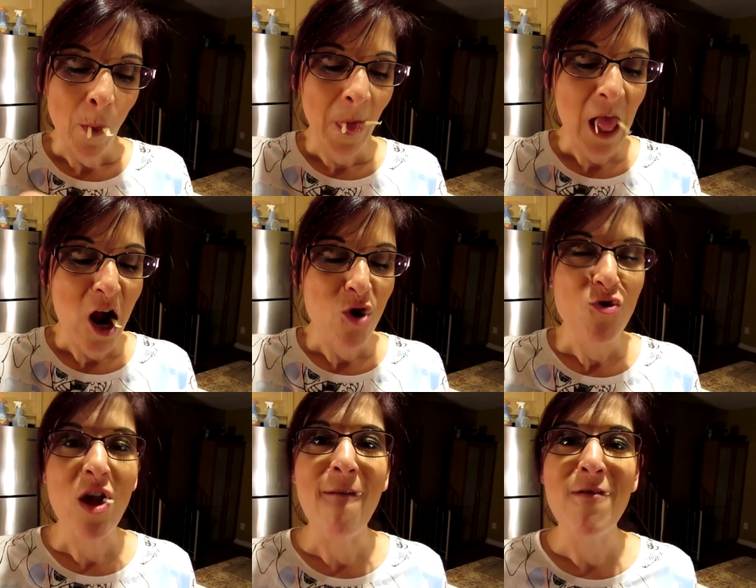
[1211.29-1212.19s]
I don't
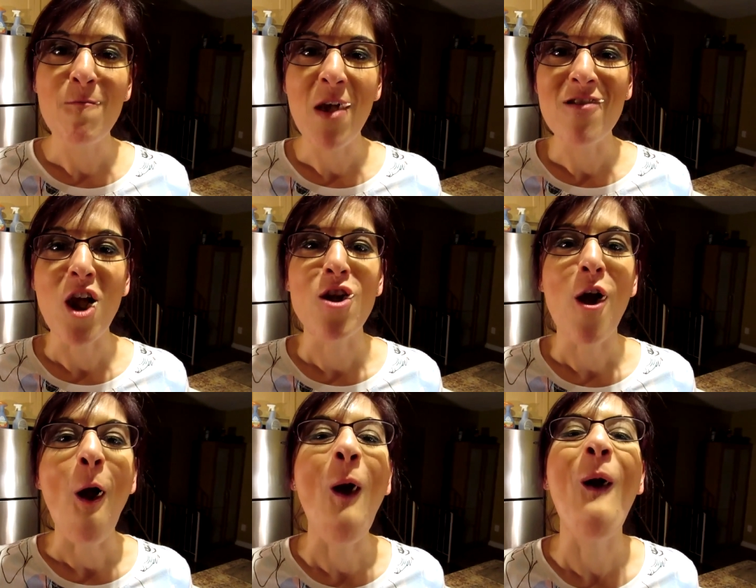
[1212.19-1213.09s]
know seven minutes.
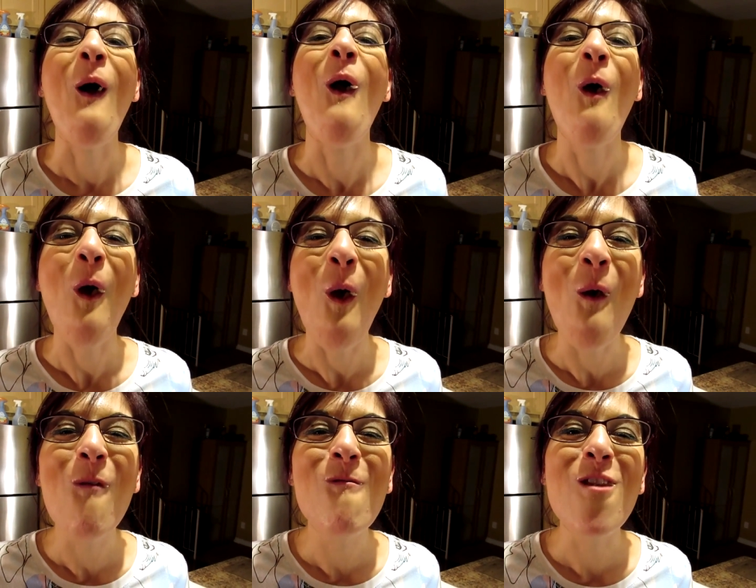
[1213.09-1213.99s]
Seven minutes.
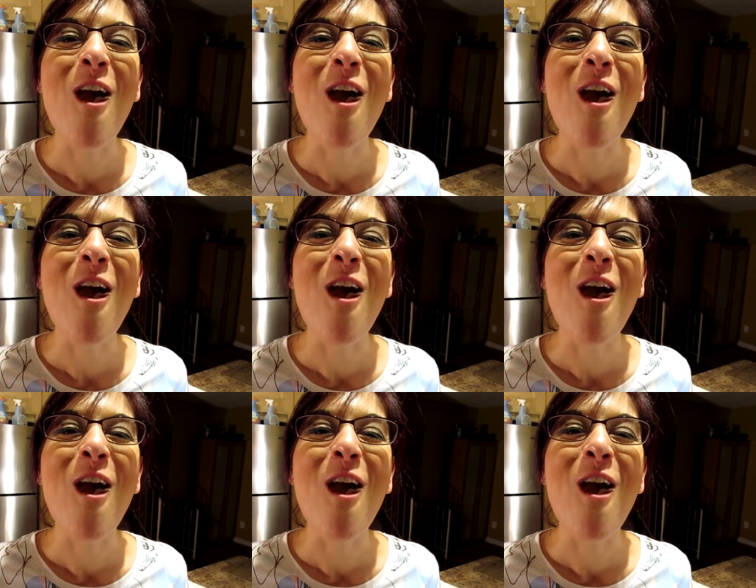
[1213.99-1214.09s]
Uh,